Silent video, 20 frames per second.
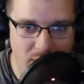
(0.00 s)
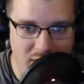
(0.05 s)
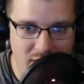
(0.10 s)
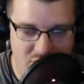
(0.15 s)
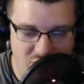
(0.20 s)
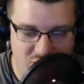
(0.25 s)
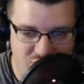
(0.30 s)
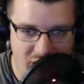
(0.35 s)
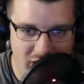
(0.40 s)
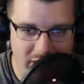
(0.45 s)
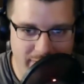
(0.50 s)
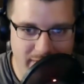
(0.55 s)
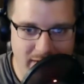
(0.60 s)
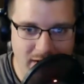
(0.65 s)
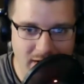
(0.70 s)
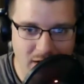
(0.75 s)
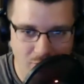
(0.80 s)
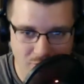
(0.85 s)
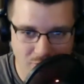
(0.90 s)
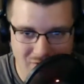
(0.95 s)
driving
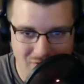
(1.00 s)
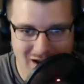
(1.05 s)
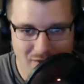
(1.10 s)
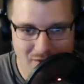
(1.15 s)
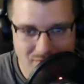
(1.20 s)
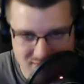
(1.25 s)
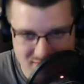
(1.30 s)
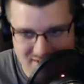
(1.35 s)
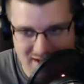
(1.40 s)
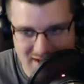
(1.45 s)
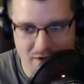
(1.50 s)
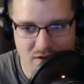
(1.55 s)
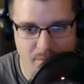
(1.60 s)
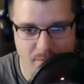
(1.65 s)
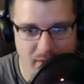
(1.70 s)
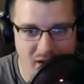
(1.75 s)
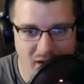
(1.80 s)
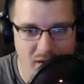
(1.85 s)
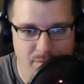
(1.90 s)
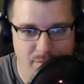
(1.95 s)
around this town to
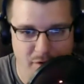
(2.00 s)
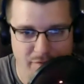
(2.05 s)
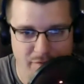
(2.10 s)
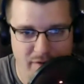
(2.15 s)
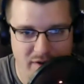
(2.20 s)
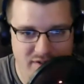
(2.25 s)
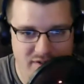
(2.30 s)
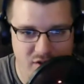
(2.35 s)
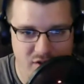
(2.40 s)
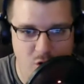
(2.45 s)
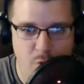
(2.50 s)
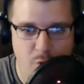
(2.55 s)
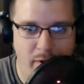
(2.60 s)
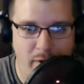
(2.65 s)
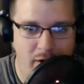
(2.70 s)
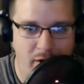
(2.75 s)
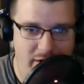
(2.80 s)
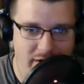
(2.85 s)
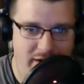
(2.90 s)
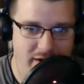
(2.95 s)
pick up your friends to go
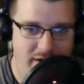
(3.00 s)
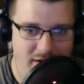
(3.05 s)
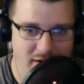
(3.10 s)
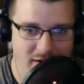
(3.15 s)
partying.